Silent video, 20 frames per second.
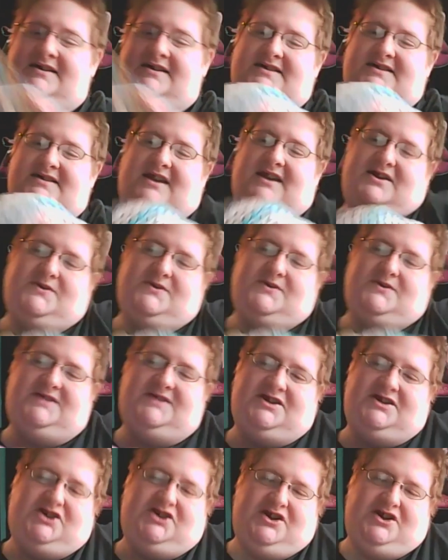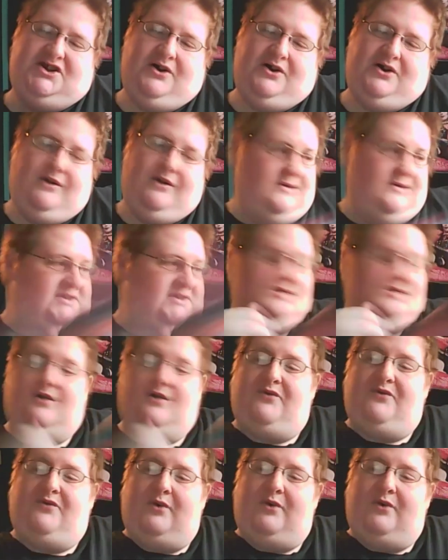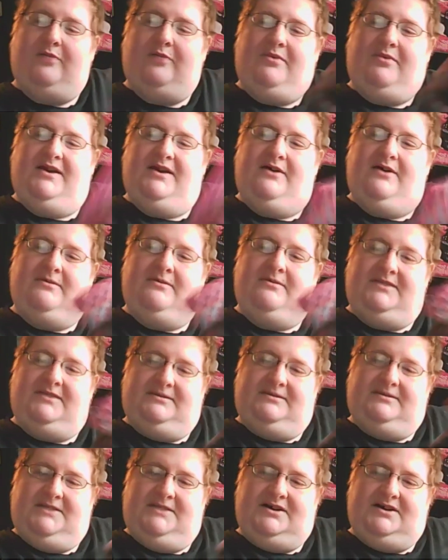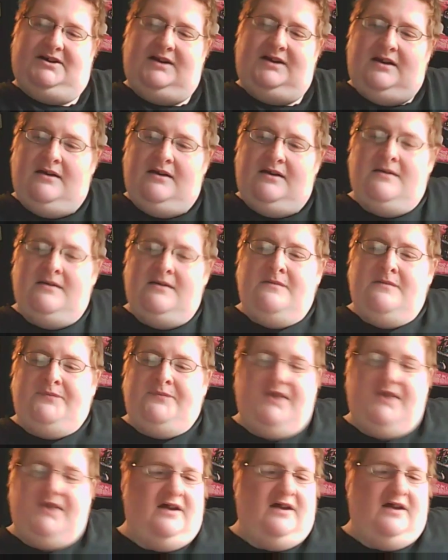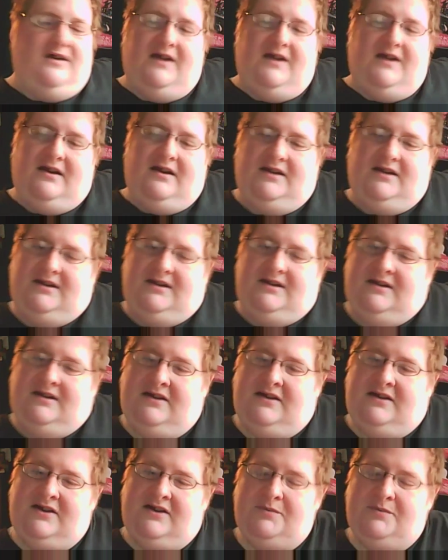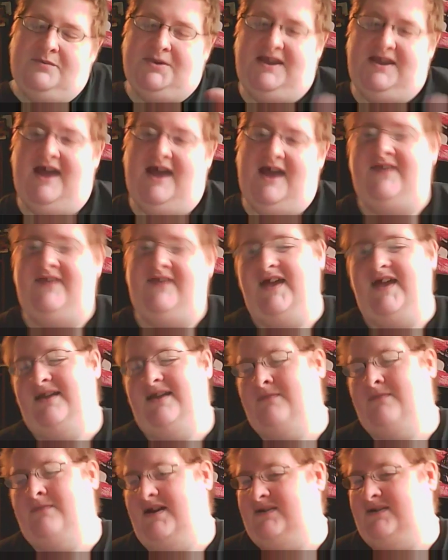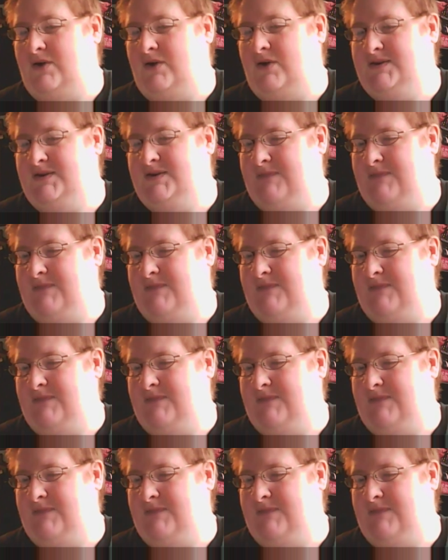I said, I used a G hook, which is a 4.0 millimeter. I had that in my TARDIS